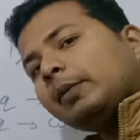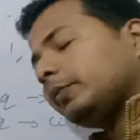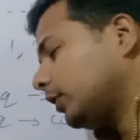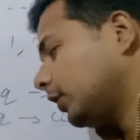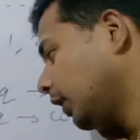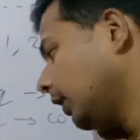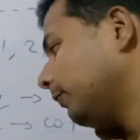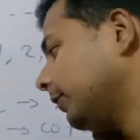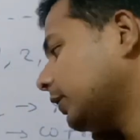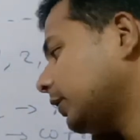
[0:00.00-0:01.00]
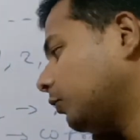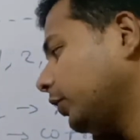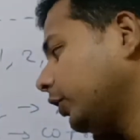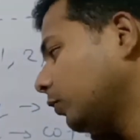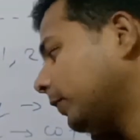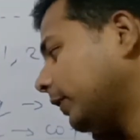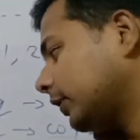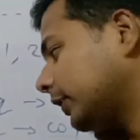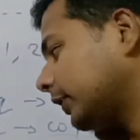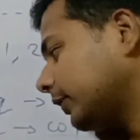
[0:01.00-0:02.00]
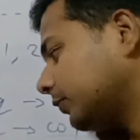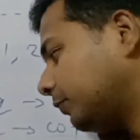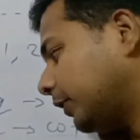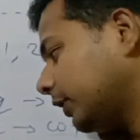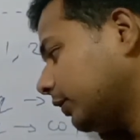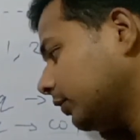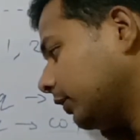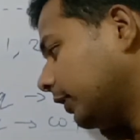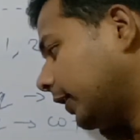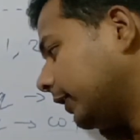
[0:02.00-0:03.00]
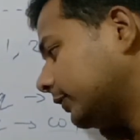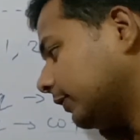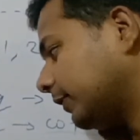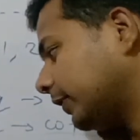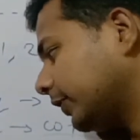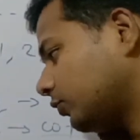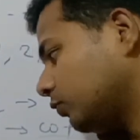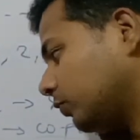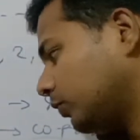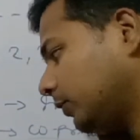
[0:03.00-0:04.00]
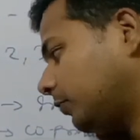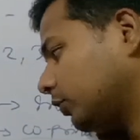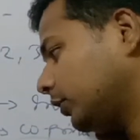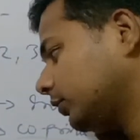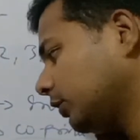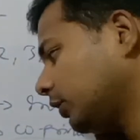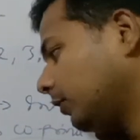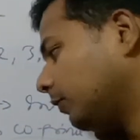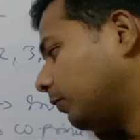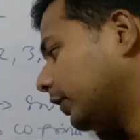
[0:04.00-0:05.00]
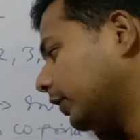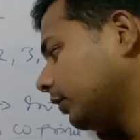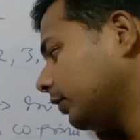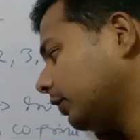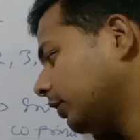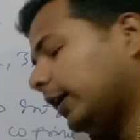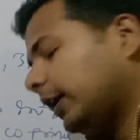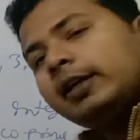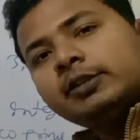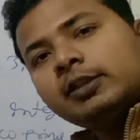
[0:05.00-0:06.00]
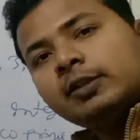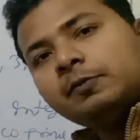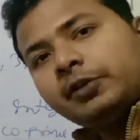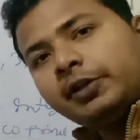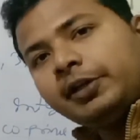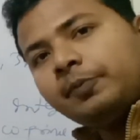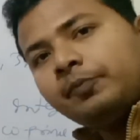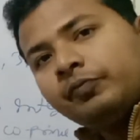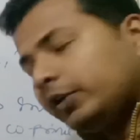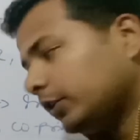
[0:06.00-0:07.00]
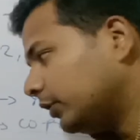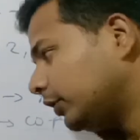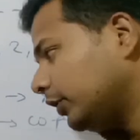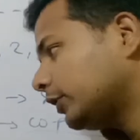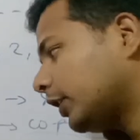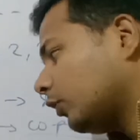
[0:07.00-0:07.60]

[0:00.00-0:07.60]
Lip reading: These are prime numbers which have only two factors, that is 1 and itself, that is 2. For this 1 and itself 3.